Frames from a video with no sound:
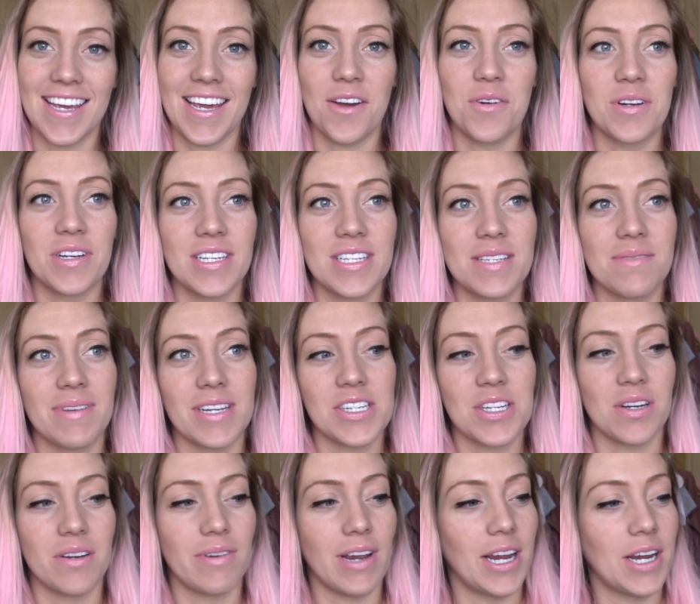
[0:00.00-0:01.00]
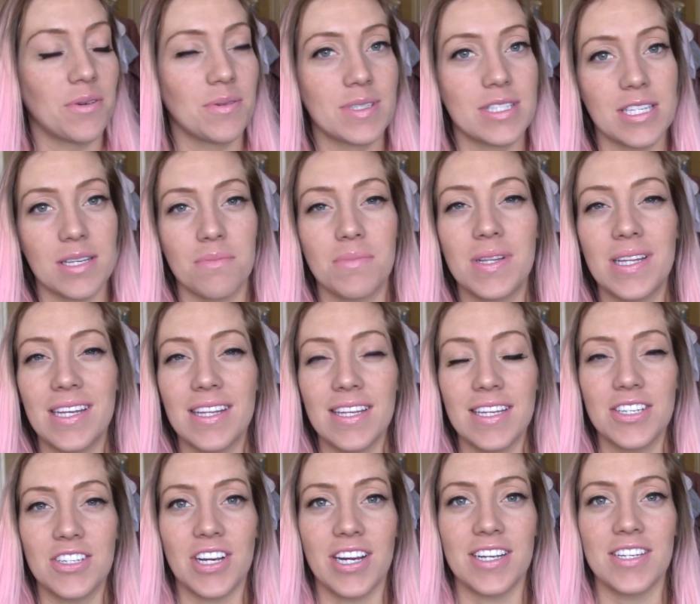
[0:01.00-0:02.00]
I wanted to make sure my hair was completely
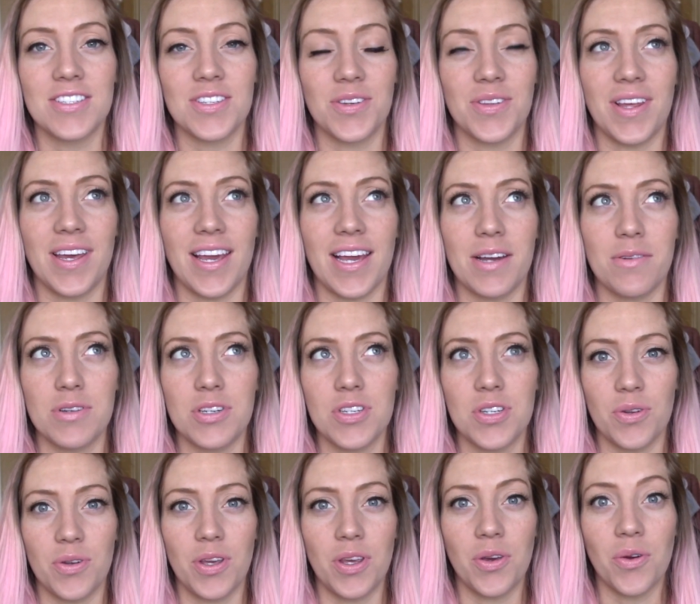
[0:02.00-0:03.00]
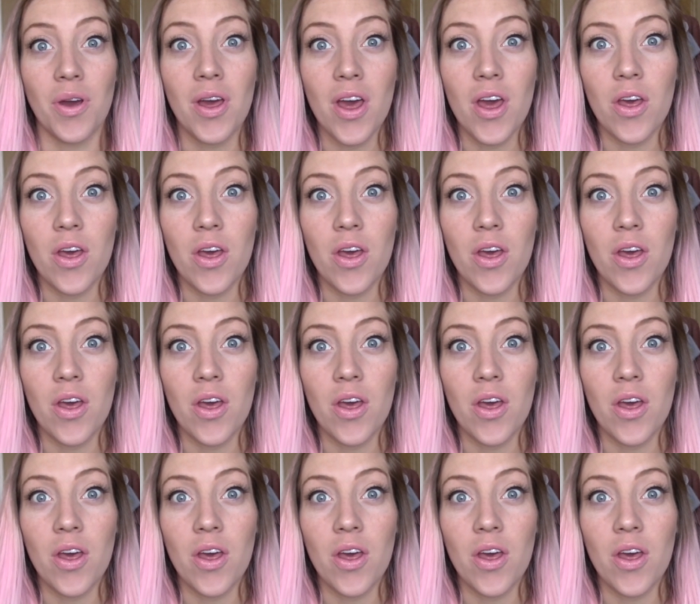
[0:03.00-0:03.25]
dry, so like I was showing you